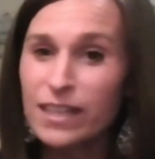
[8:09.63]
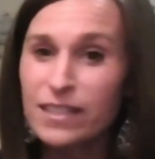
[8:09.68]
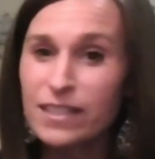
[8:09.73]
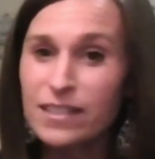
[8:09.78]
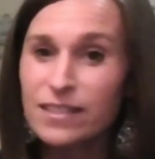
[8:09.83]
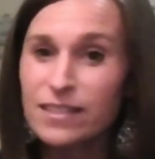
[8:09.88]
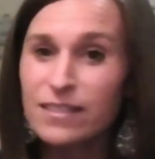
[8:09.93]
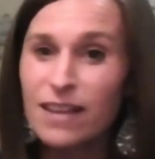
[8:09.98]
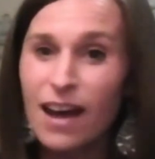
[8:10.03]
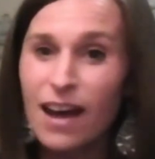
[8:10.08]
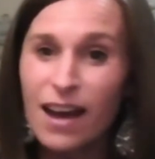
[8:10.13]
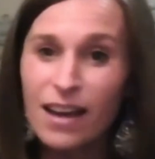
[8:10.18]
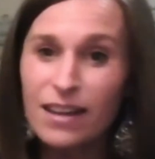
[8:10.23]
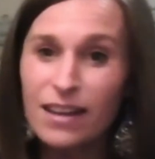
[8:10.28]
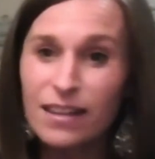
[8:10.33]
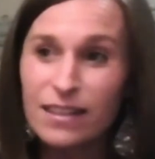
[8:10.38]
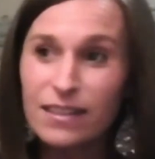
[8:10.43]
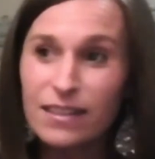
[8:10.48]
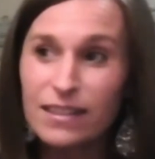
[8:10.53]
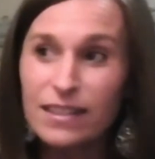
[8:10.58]
it's
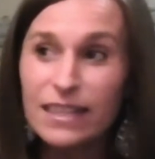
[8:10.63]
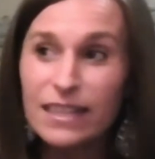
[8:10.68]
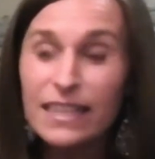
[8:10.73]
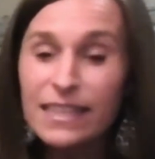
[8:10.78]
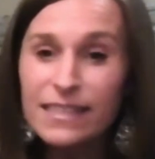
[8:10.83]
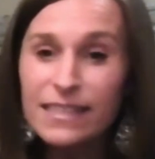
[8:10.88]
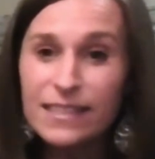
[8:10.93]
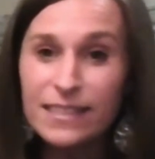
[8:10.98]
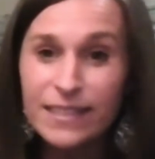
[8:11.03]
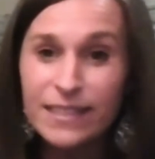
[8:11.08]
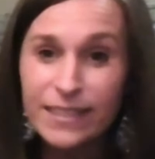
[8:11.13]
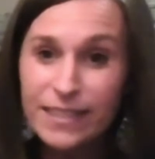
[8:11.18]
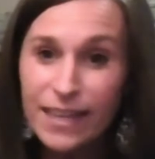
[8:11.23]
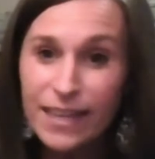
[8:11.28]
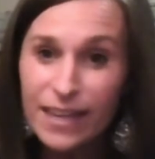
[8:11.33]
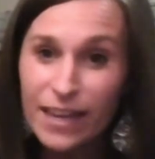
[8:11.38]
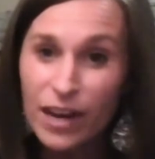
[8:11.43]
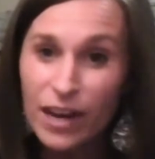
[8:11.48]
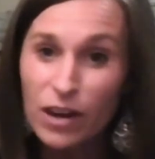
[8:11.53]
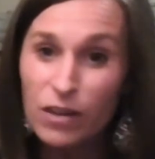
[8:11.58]
not easy to
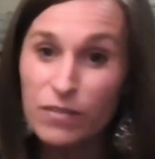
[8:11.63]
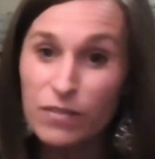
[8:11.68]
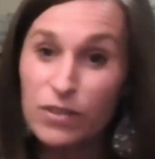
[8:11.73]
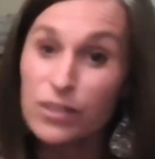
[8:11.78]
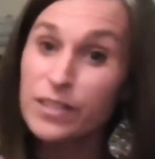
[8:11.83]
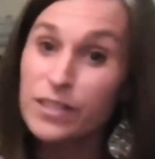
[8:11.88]
take care of